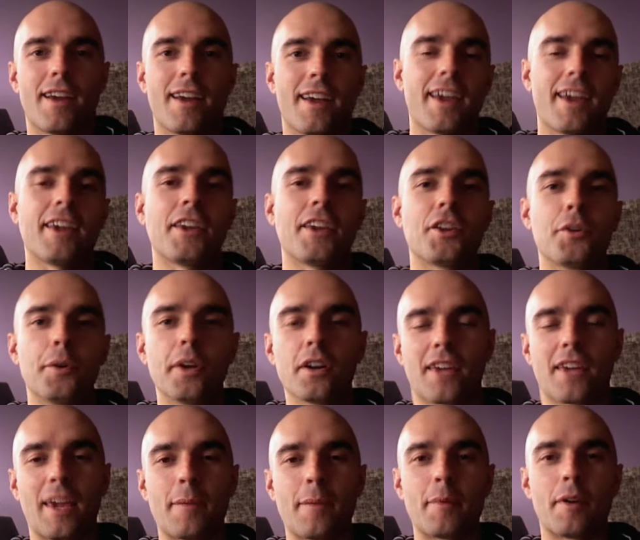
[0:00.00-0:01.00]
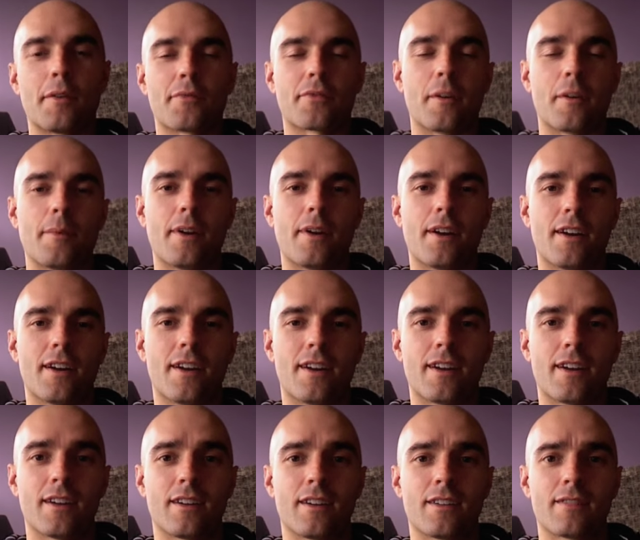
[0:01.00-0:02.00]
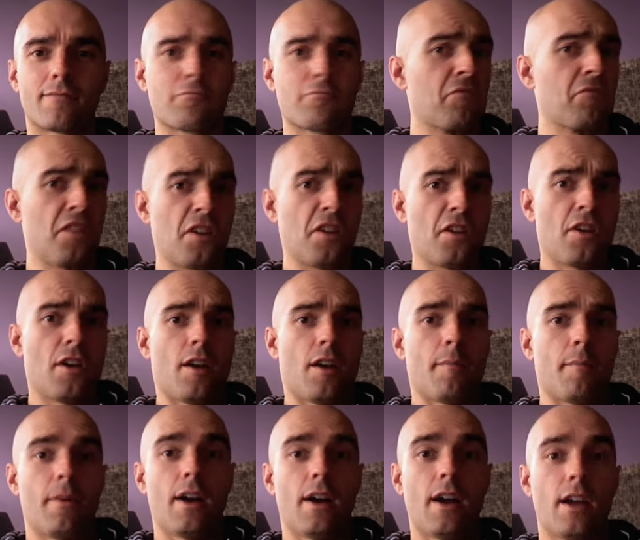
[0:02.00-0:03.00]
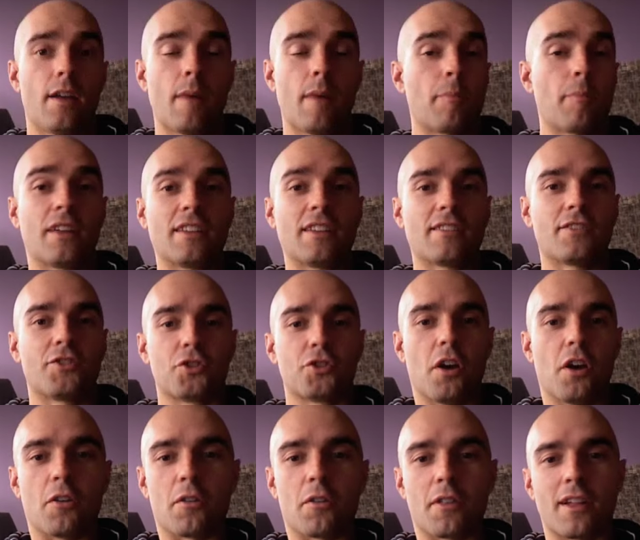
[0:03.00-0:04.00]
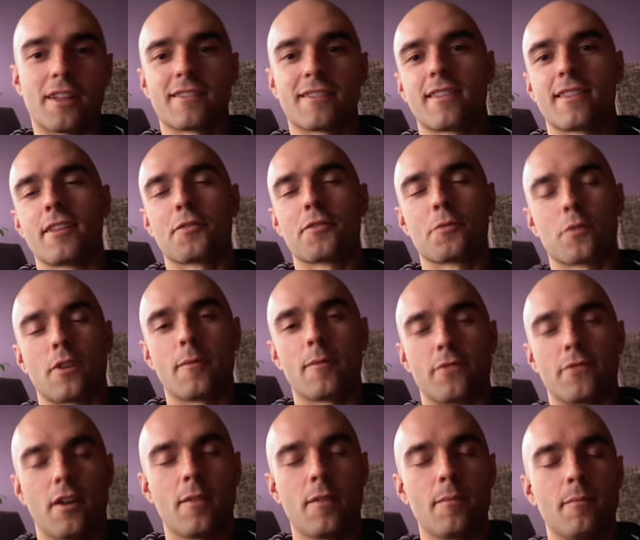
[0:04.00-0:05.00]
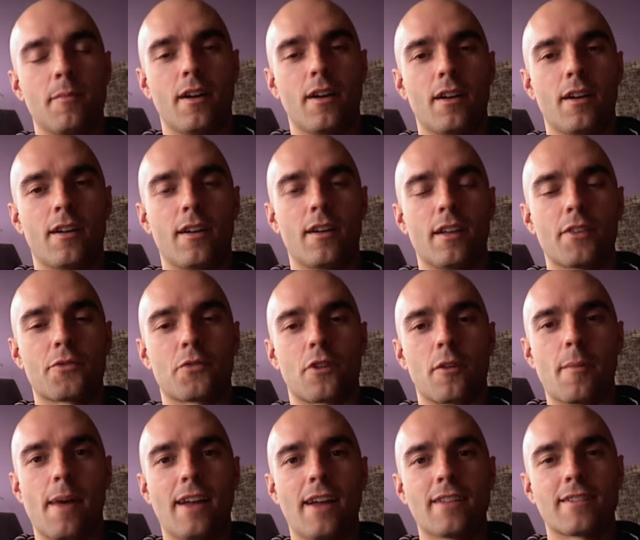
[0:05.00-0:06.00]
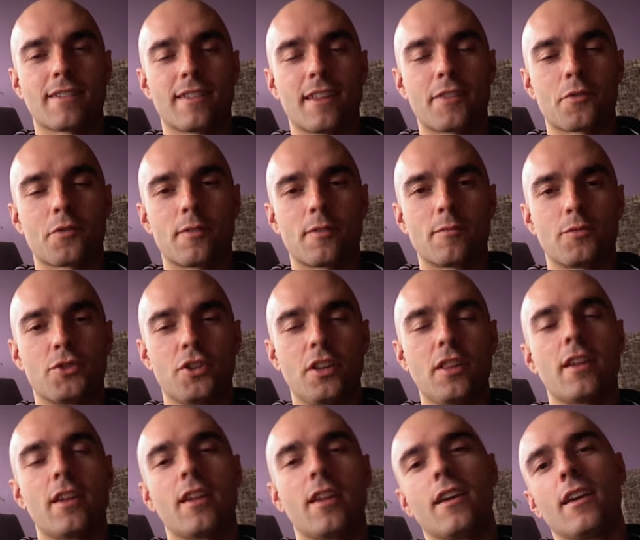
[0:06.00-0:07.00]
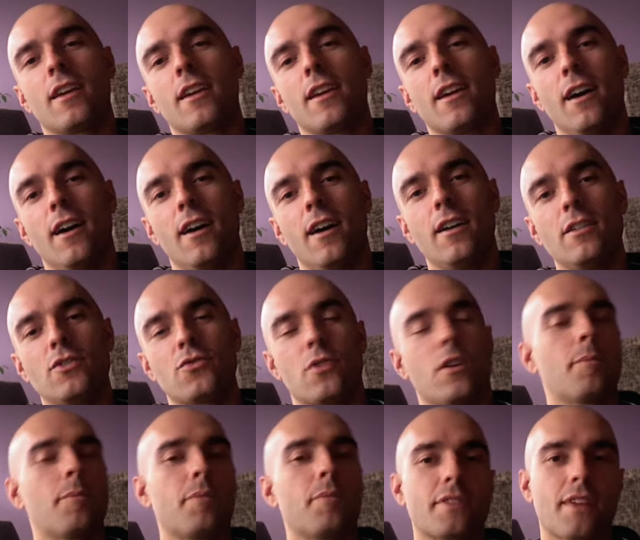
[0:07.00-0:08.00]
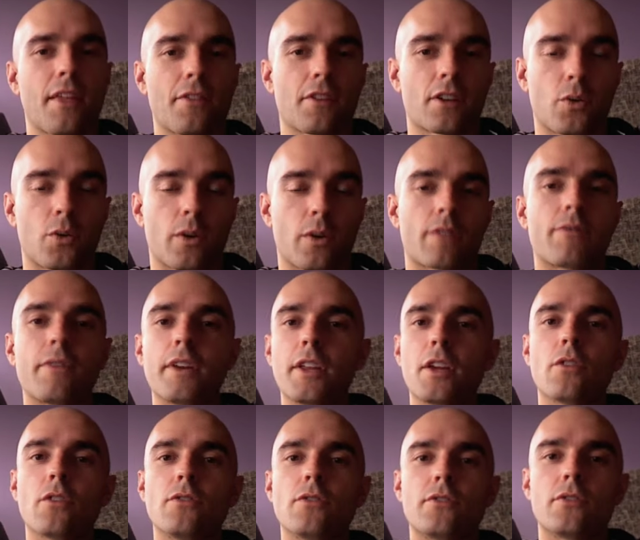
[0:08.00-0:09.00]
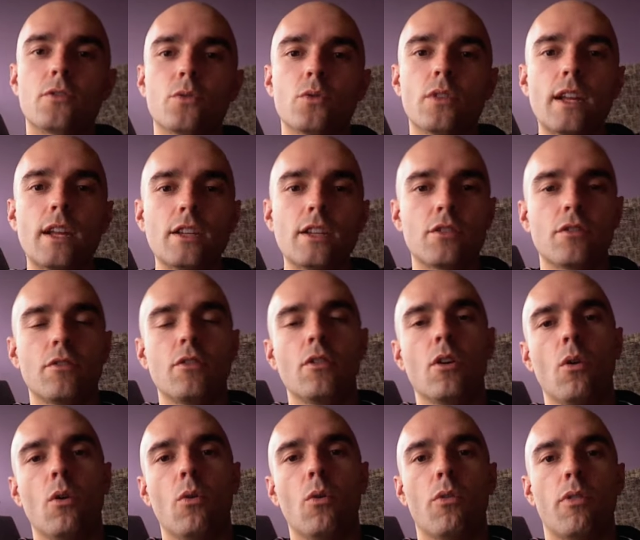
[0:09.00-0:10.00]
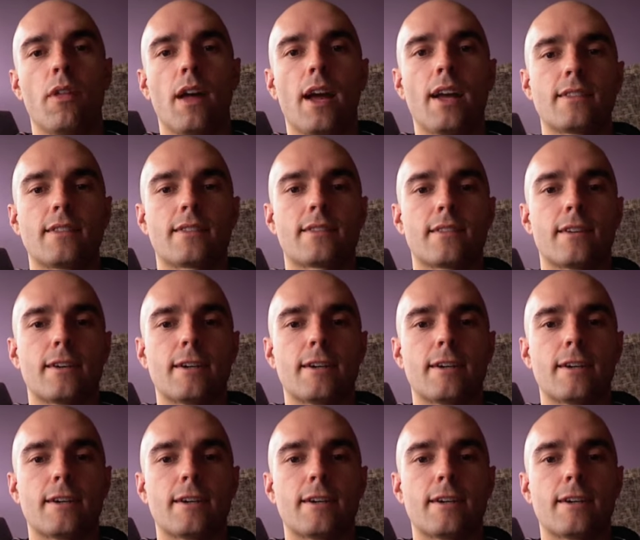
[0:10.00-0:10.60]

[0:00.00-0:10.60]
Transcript: Hey, Yuri Elkaim here from my place in Toronto. That's where I'm from. That's where I'm at. That's where I'm chilling. I just wanted to put together a quick video to let you know that,